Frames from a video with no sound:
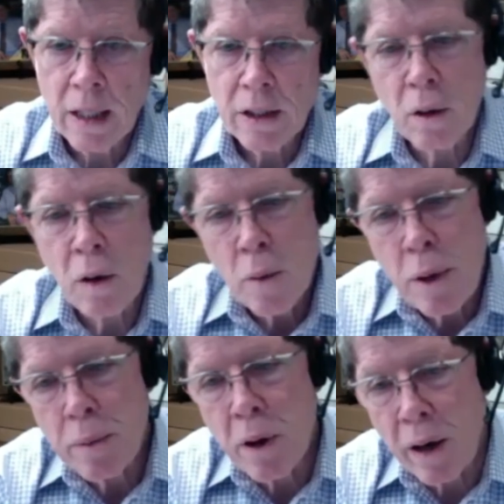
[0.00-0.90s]
So
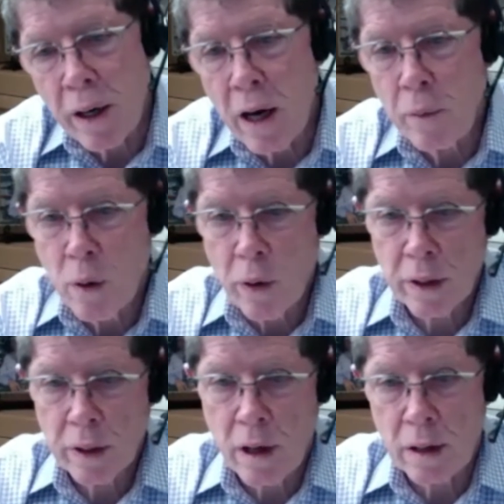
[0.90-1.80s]
people are not
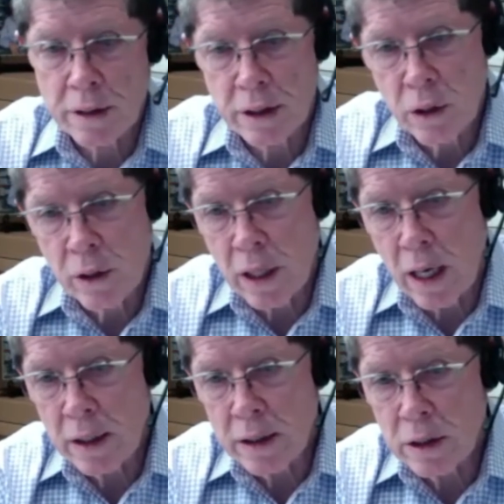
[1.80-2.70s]
recording the calls and certainly
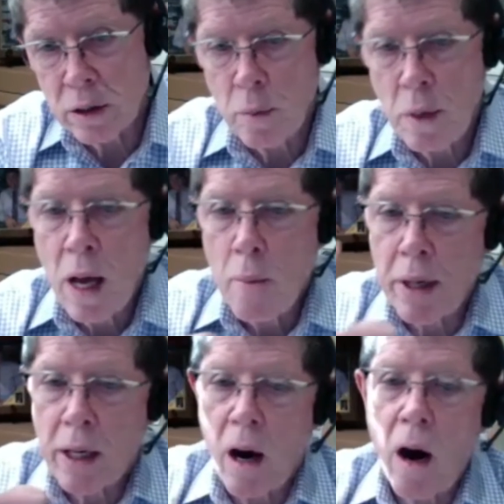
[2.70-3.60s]
not listening to them.
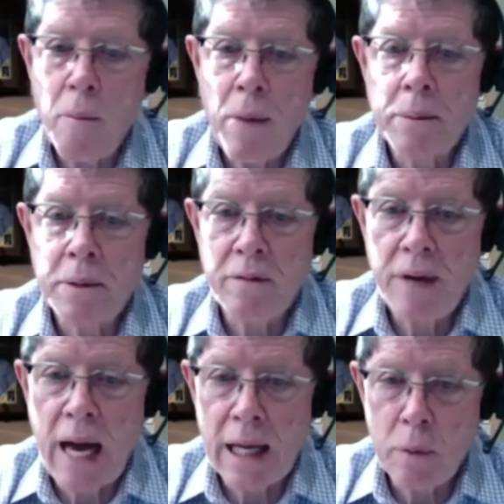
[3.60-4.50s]
But a call map's
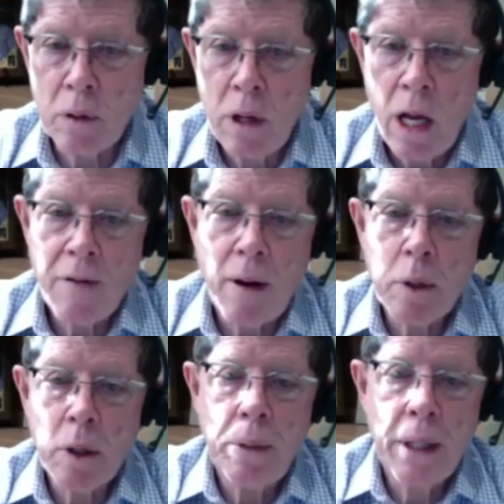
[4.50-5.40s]
invaluable if I'm
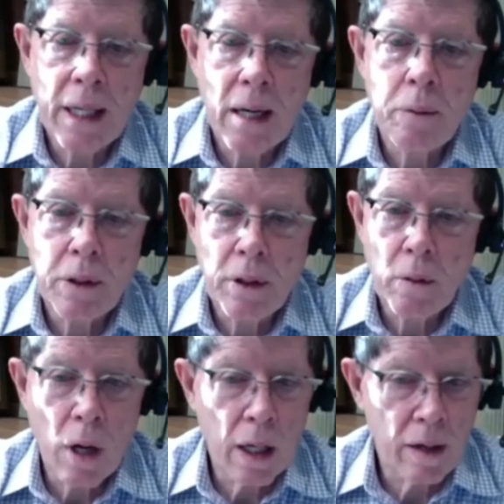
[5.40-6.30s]
going to pick up with you
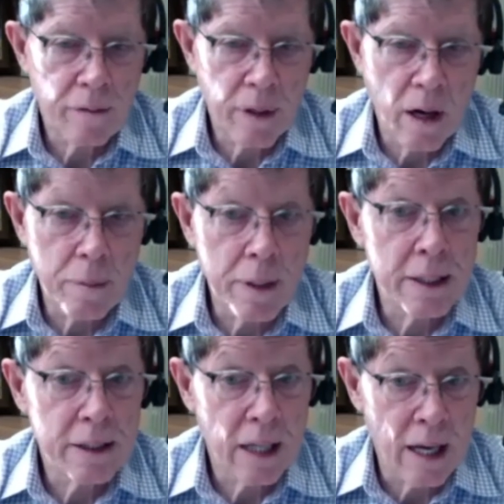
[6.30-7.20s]
where I left off
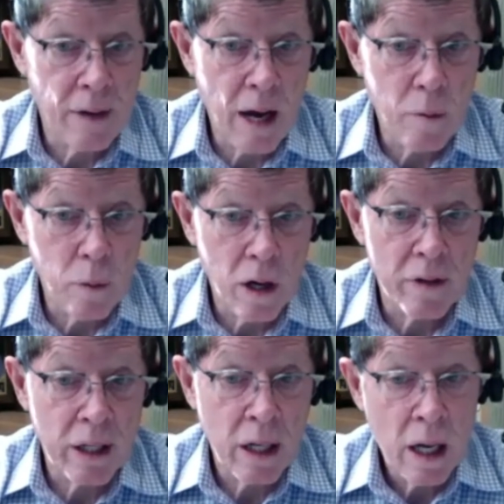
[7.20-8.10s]
because I'm not
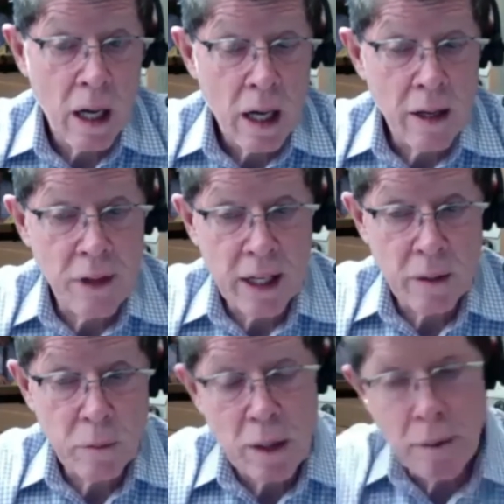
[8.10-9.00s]
relevant. You're
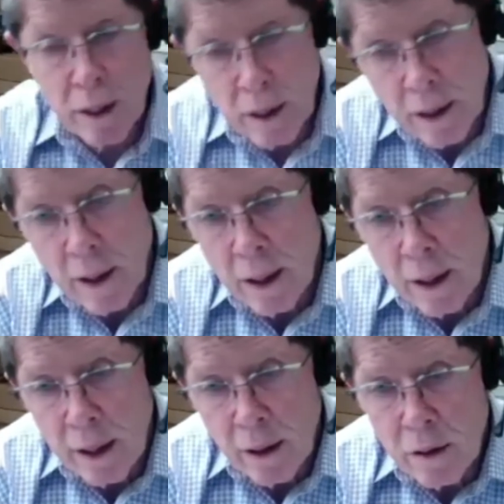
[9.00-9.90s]
thinking, wait a minute,
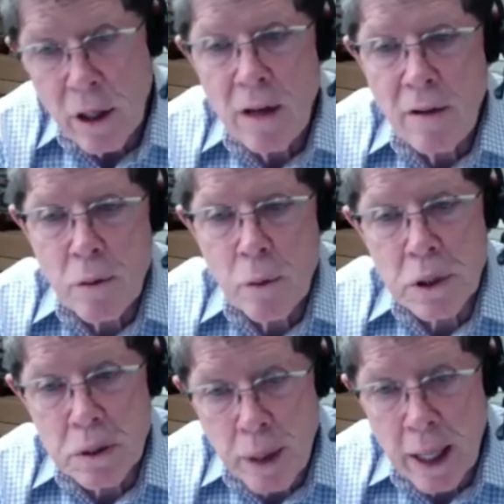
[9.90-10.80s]
you know, you didn't have the
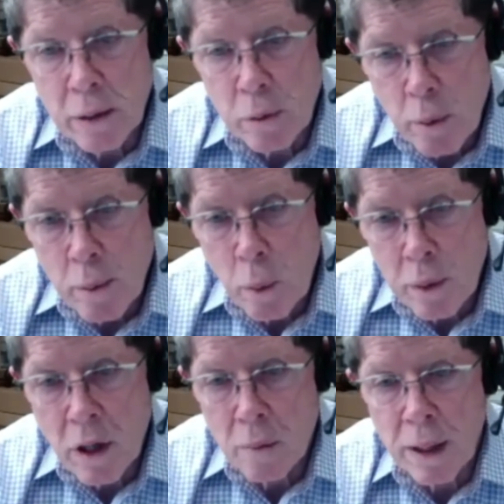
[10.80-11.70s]
respect to remember what we
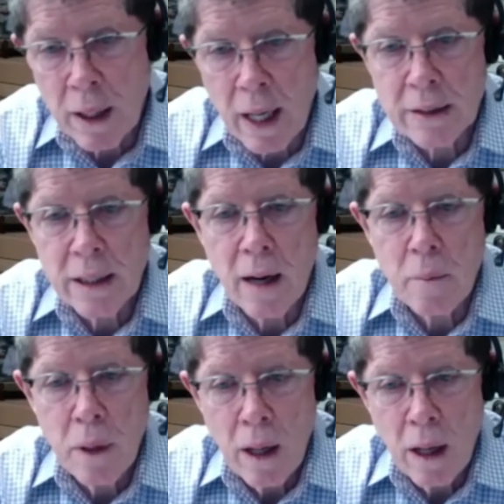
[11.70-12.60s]
talked about last
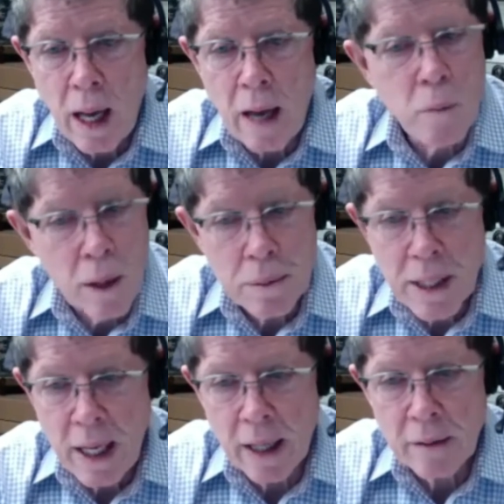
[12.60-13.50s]
time, and reps
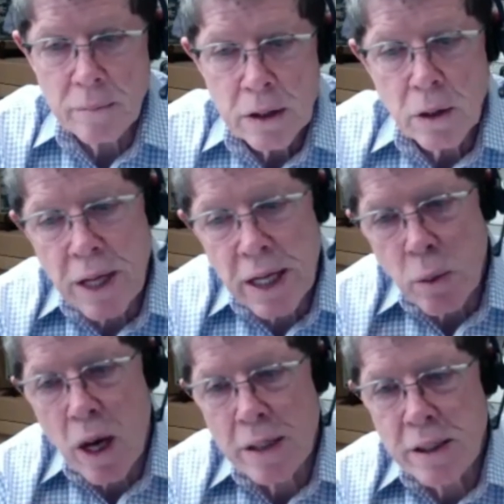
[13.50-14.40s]
can. So that's
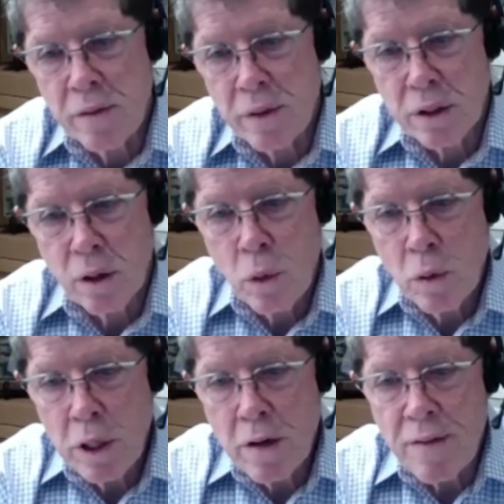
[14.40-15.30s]
why it's different. So we're
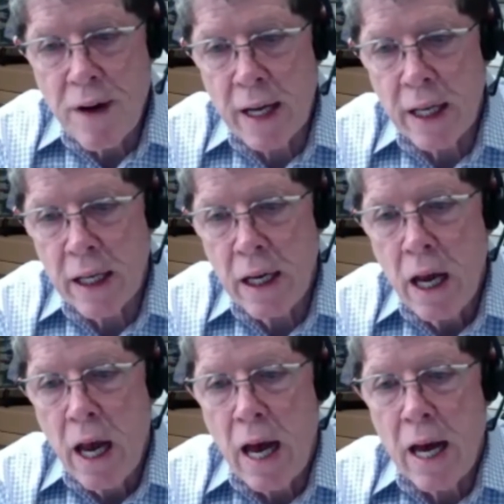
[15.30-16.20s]
redefining it
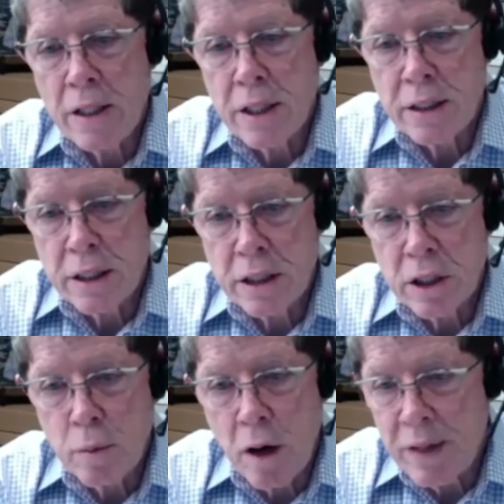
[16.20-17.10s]
as a
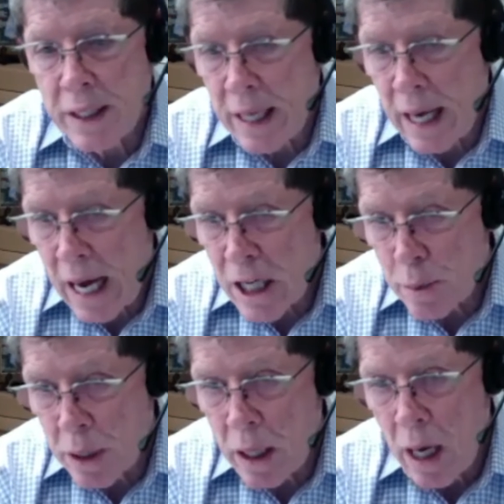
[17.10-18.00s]
system of
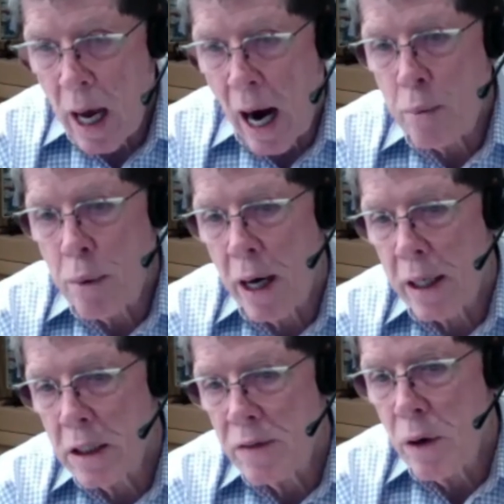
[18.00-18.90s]
engagement. Our
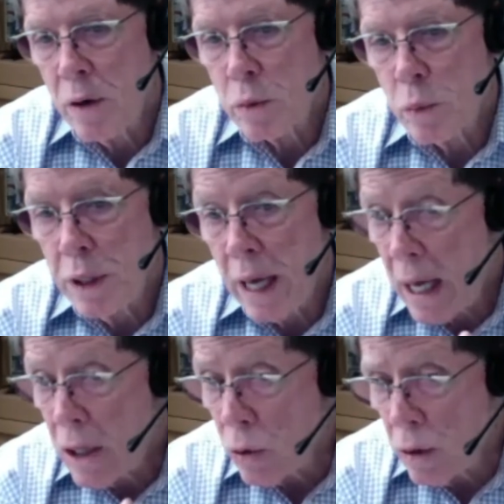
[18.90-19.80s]
product is focused when they
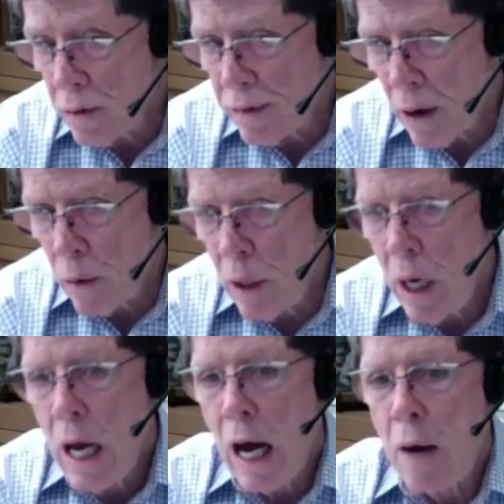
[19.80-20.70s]
answer the phone
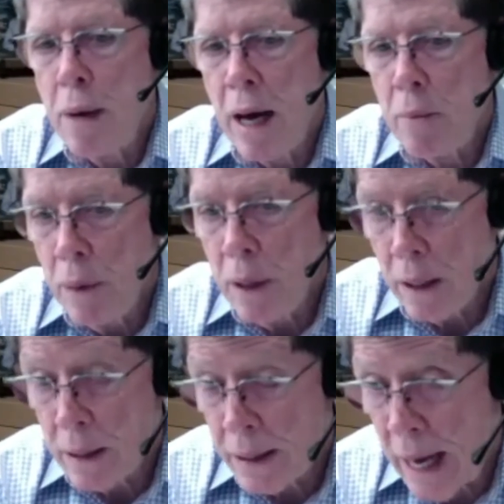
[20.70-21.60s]
about
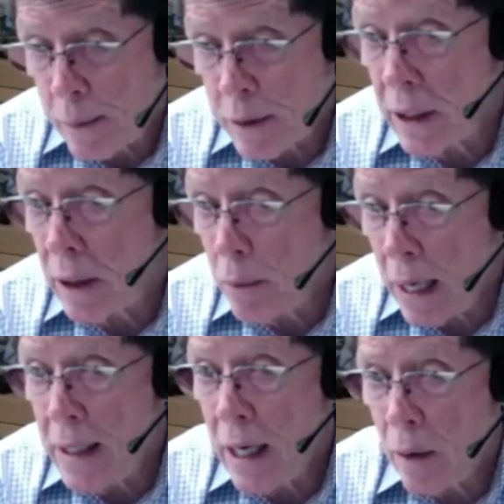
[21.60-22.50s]
establishing and
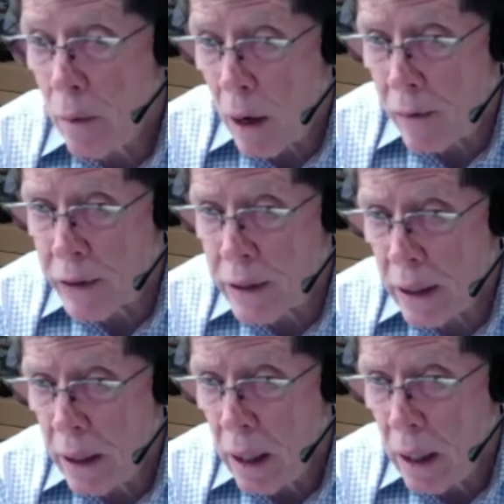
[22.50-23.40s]
maintaining
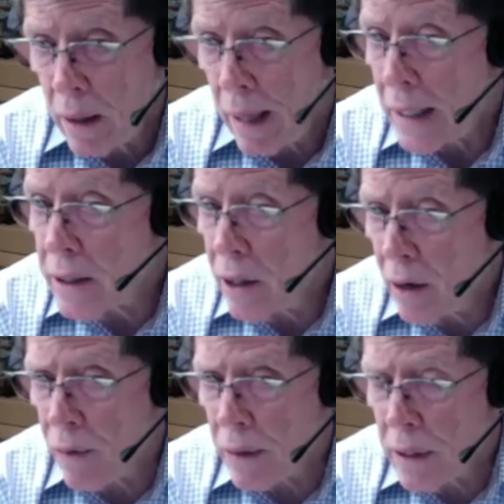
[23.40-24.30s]
relevancy. That's the
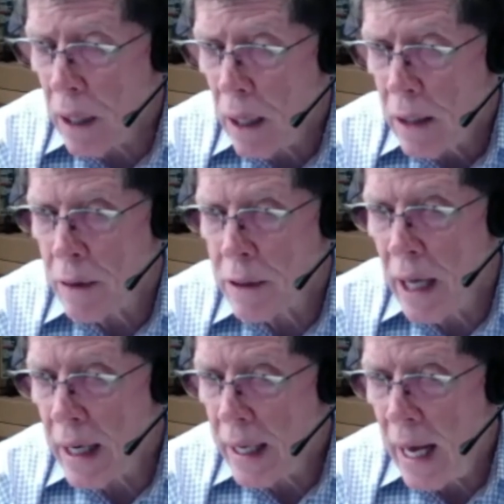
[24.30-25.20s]
difference. So it's
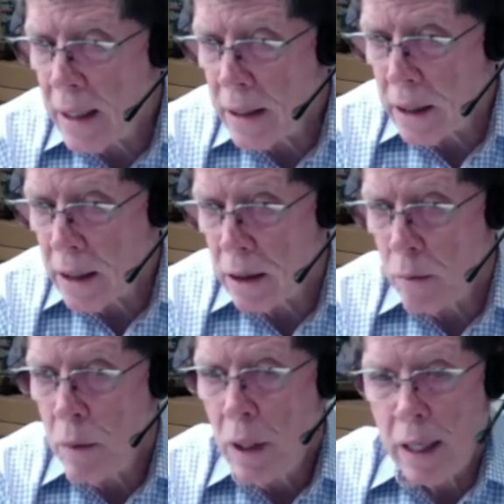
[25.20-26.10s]
not a cadence
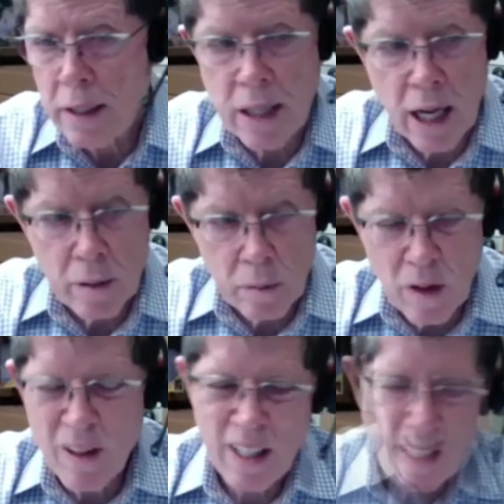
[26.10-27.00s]
system. It's not a, you
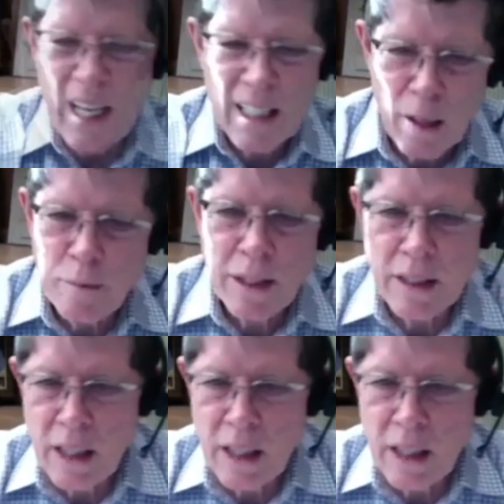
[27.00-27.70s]
know, yes, it updates